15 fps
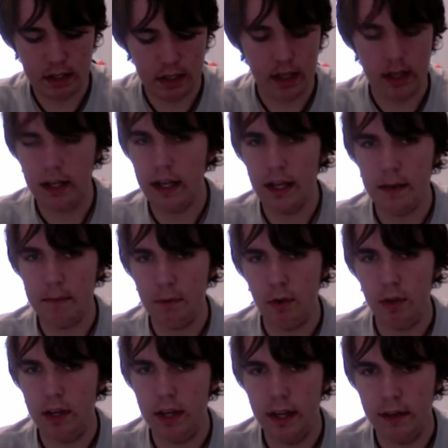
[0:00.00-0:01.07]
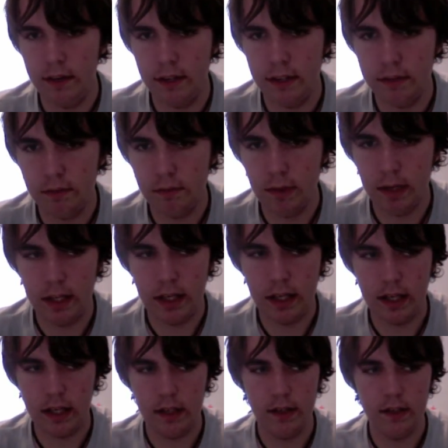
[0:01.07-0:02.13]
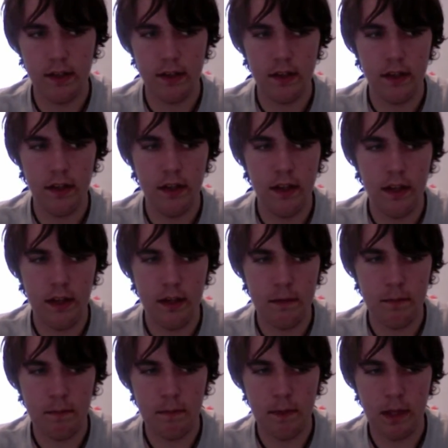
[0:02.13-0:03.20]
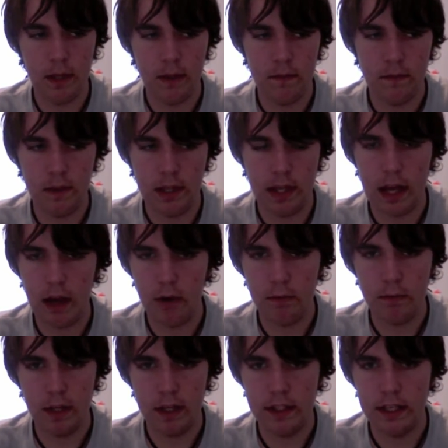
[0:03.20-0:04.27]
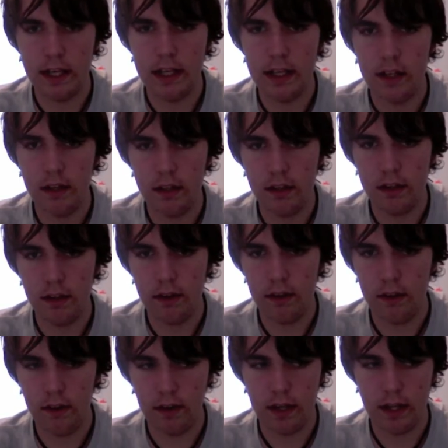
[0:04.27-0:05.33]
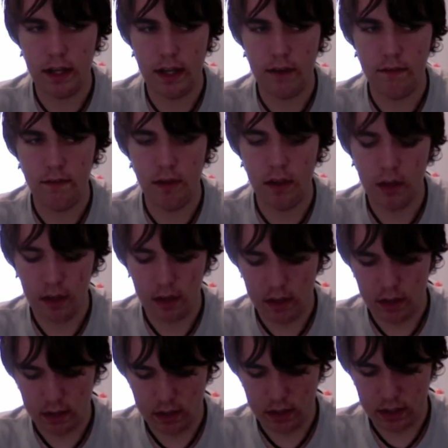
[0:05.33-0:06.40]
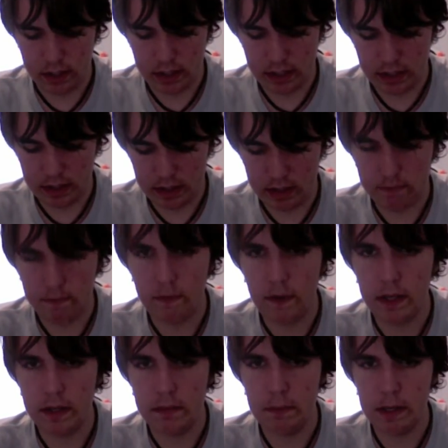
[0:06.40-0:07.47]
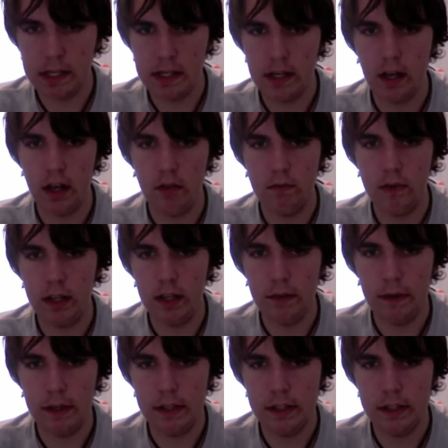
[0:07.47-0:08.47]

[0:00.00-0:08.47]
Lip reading: I can't put it down. It's really nice. It outplays any other yo-yo I have. It fits my style really well.